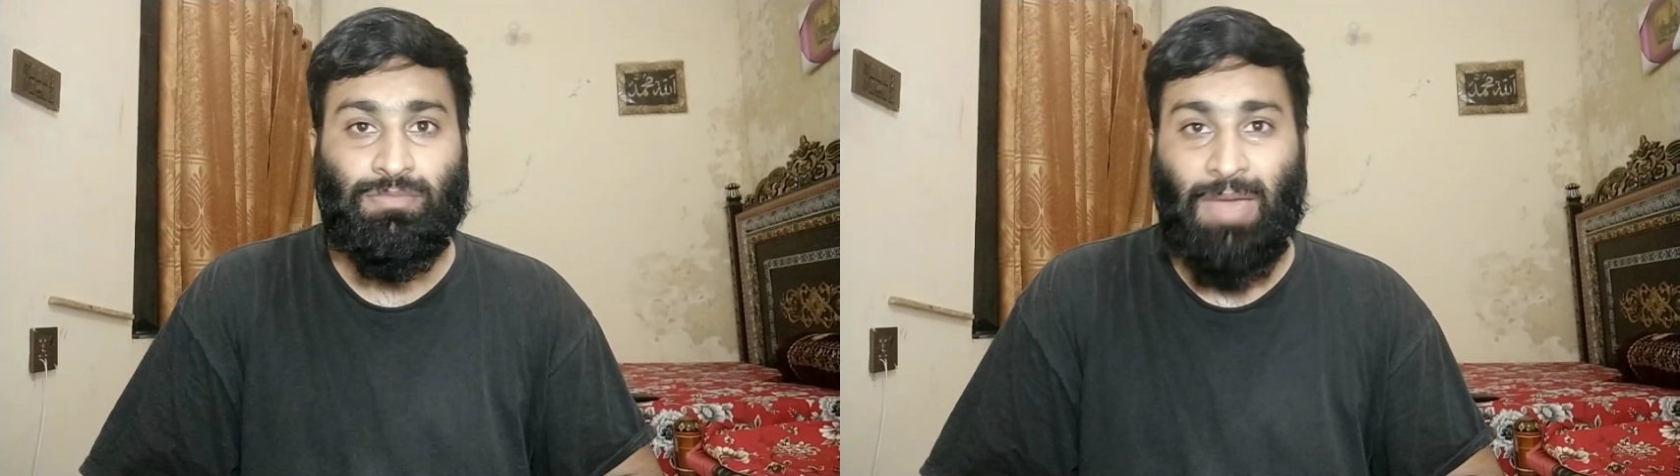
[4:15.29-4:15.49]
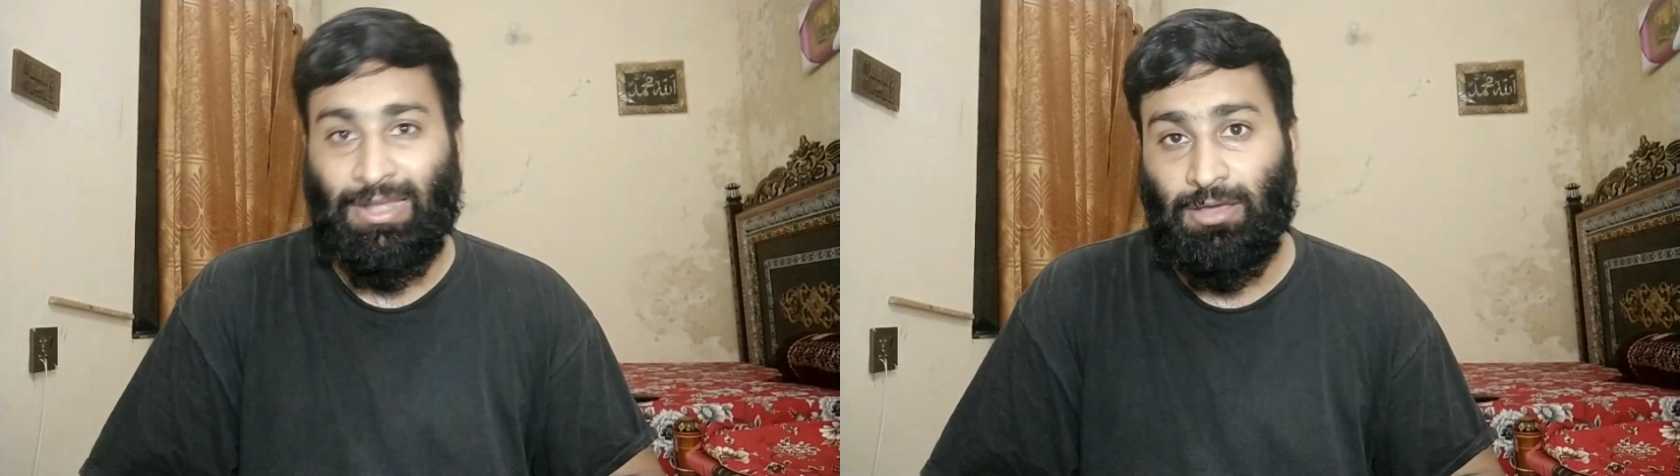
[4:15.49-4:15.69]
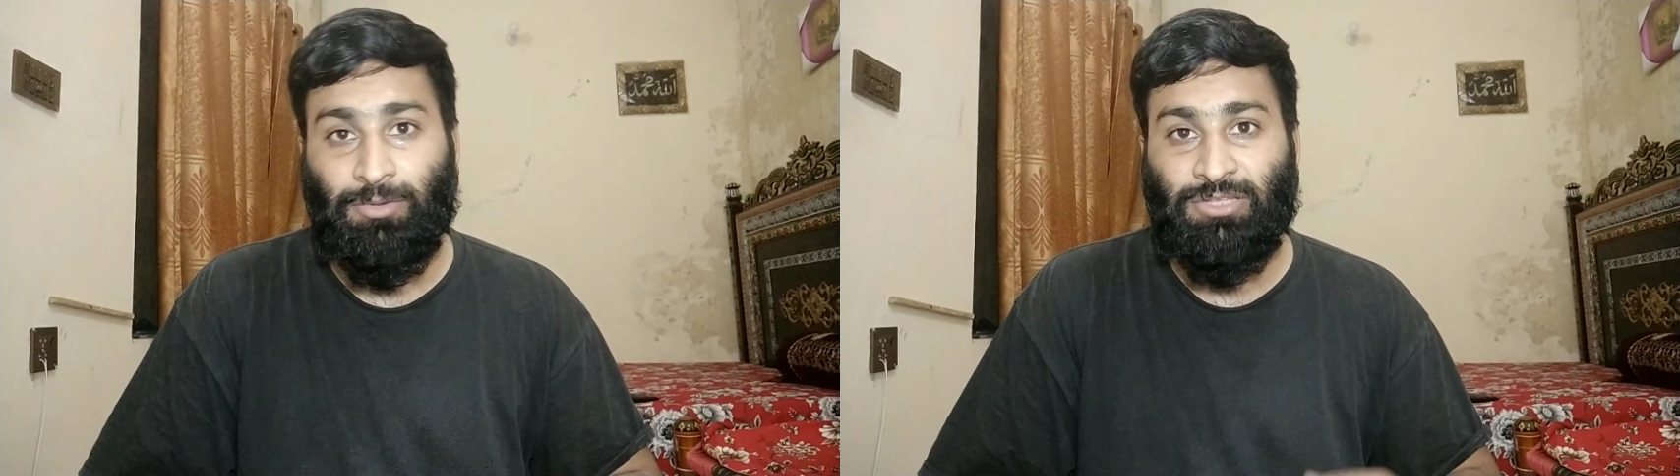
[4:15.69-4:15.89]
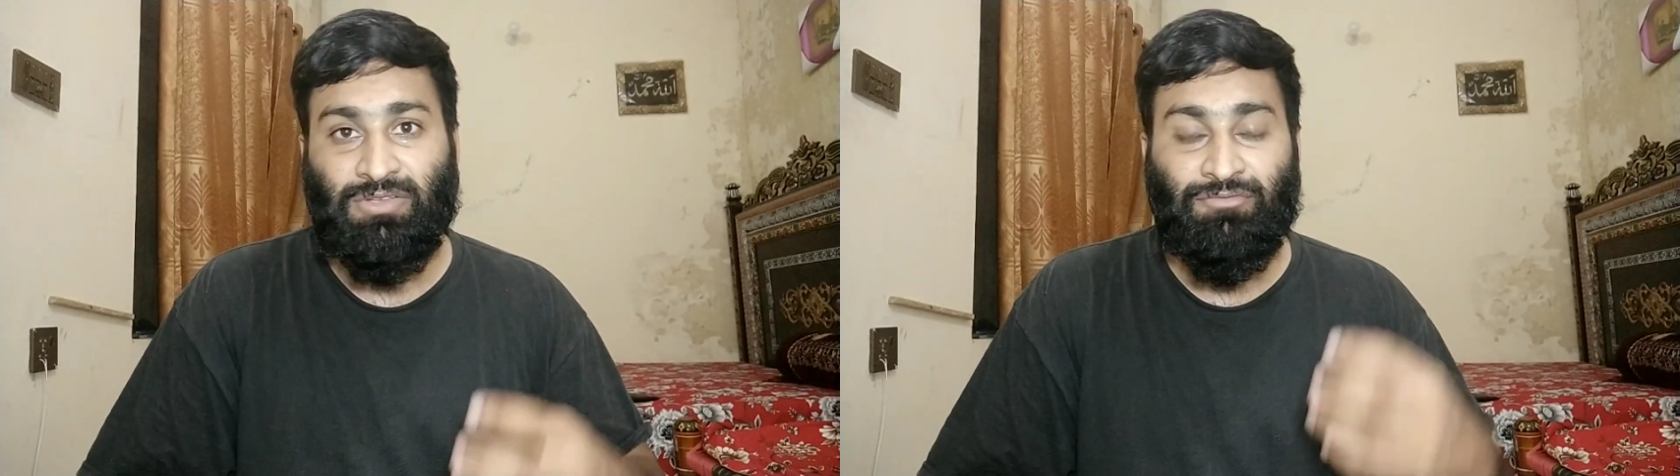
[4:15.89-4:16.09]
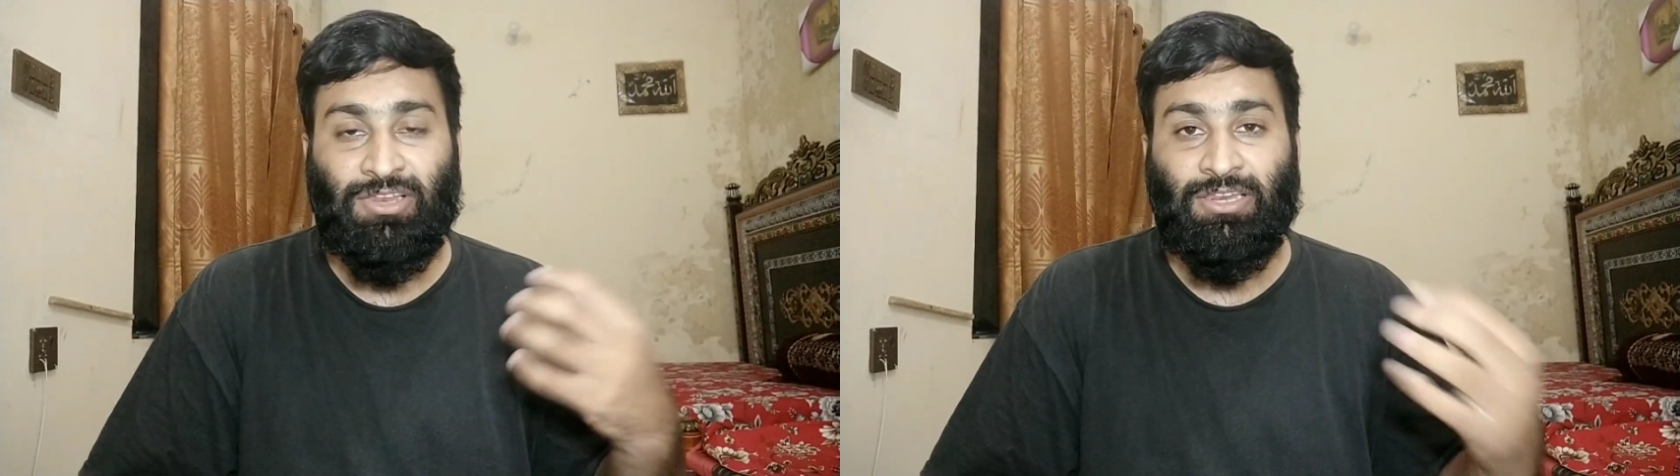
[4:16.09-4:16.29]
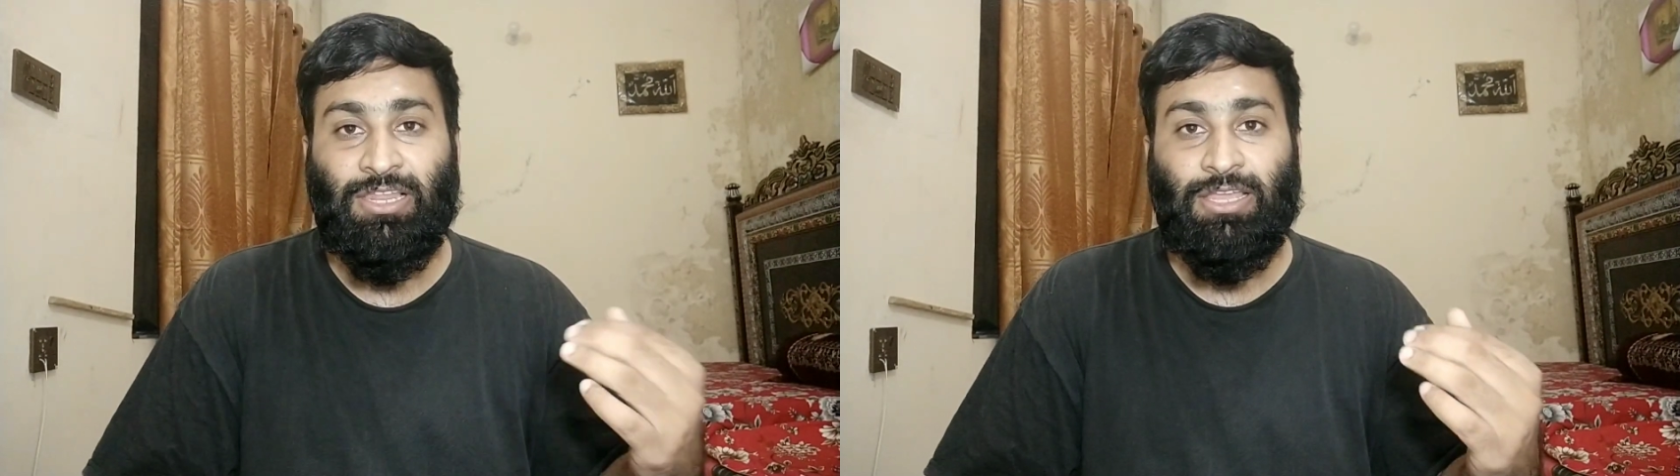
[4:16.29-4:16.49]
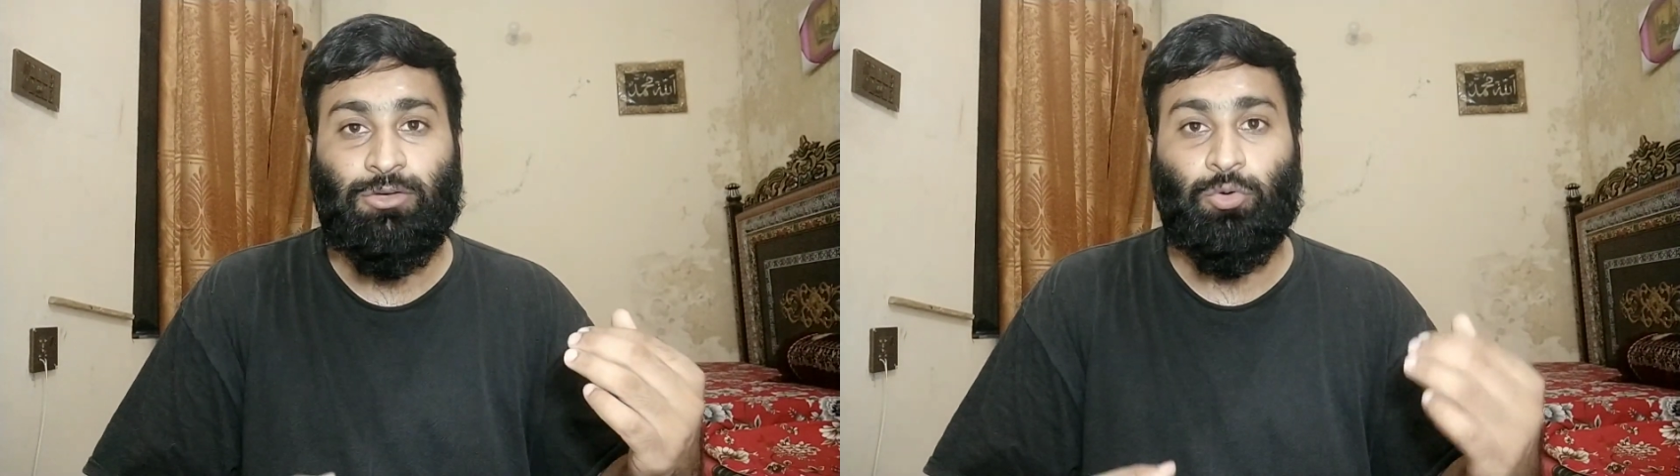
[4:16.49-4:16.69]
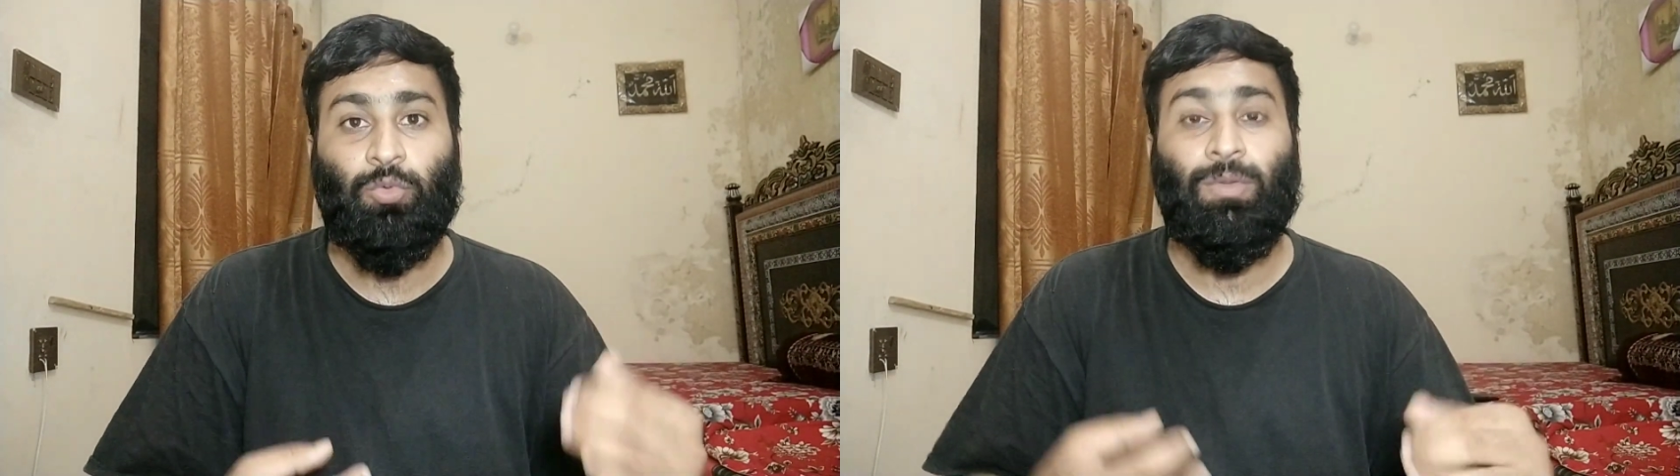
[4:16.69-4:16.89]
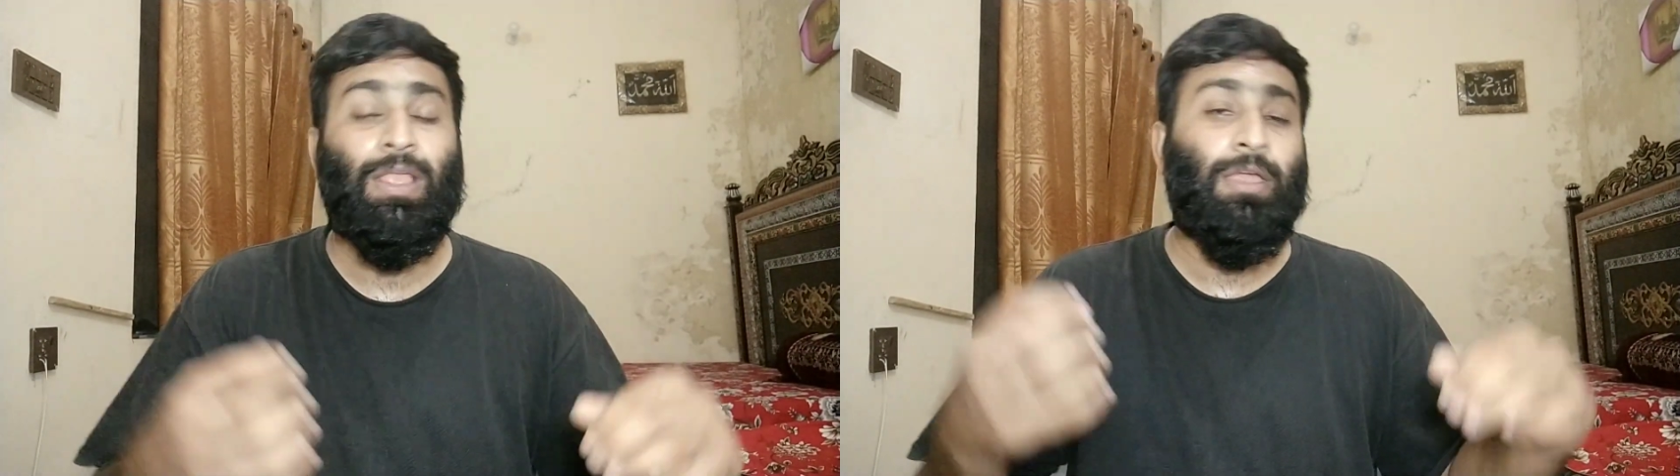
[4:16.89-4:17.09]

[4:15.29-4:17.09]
metabolism will lead to